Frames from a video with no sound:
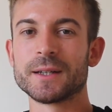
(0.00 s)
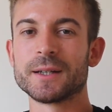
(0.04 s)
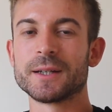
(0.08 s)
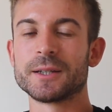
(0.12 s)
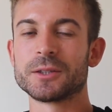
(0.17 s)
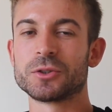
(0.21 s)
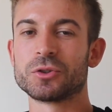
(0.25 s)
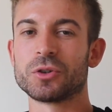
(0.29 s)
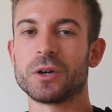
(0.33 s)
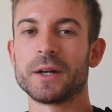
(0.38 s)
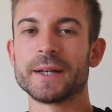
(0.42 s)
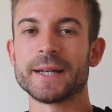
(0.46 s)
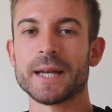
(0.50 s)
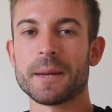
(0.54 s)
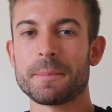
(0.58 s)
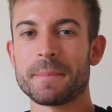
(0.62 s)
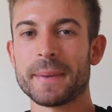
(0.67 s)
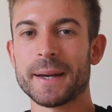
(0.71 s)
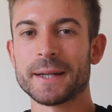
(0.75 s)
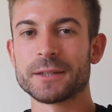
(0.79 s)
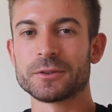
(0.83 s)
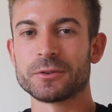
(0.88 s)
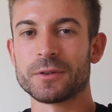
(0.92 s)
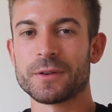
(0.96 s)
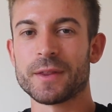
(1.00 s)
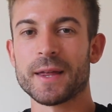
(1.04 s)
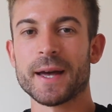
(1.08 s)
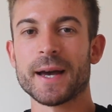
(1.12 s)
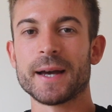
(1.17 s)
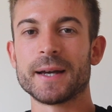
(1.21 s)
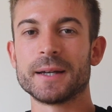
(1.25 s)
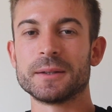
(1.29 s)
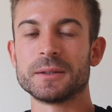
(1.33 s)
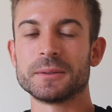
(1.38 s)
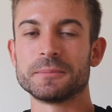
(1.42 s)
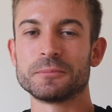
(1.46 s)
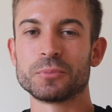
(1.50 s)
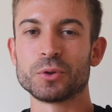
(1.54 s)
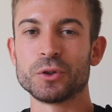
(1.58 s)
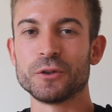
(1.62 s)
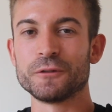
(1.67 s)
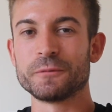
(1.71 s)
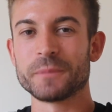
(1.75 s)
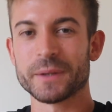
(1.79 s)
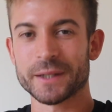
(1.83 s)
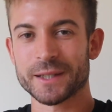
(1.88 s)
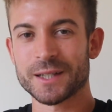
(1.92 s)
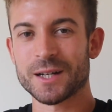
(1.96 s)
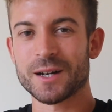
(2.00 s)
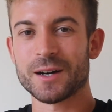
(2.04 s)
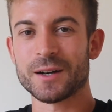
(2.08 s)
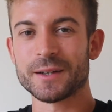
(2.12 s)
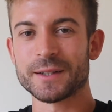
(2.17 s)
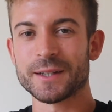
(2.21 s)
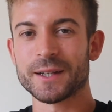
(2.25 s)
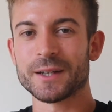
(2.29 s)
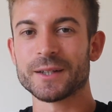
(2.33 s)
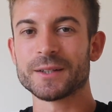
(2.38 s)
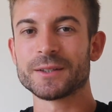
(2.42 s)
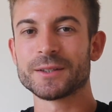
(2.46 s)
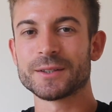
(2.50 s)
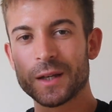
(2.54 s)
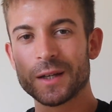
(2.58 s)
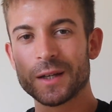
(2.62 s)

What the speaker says: and try and get better at that and improve my cardio.